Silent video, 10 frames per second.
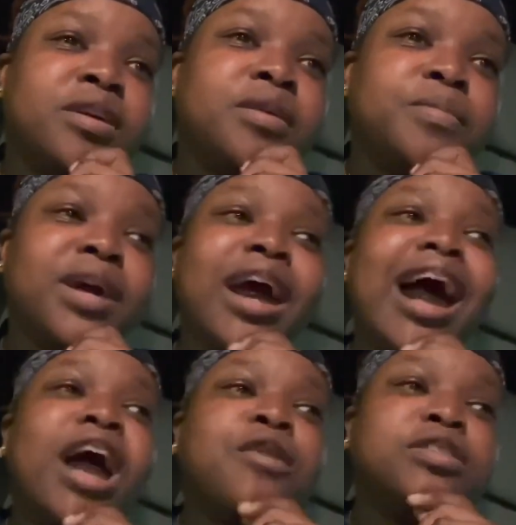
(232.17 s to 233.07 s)
But
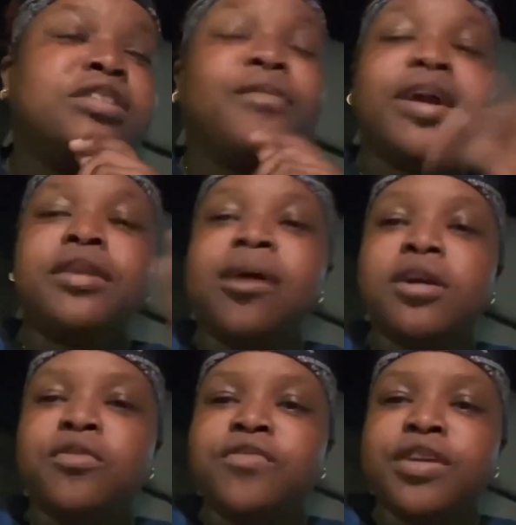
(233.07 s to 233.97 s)
I already know ain't nobody
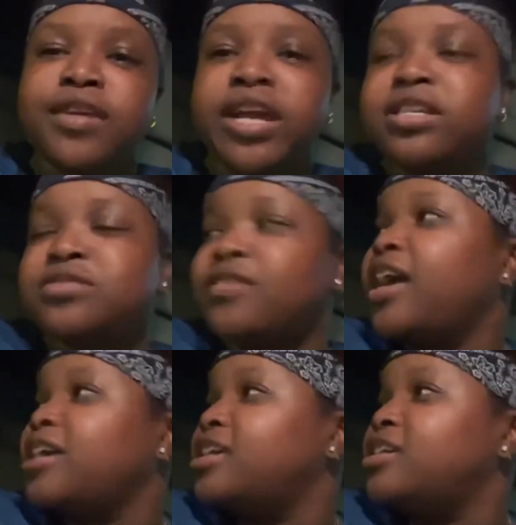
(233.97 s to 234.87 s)
gonna figure it out, so I
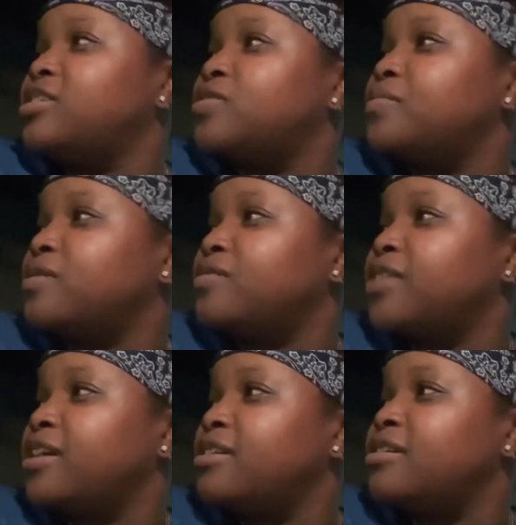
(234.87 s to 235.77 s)
ain't even tripping on
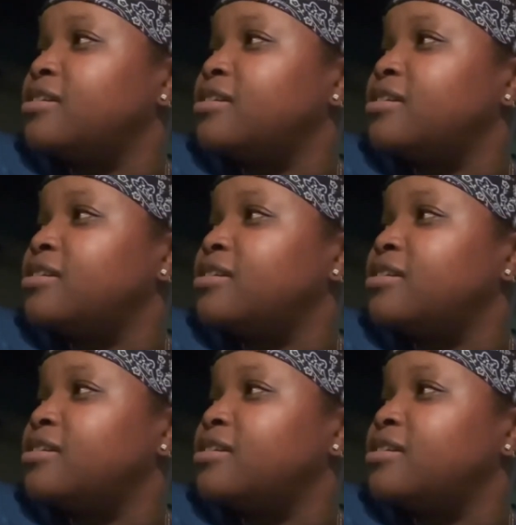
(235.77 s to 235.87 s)
that.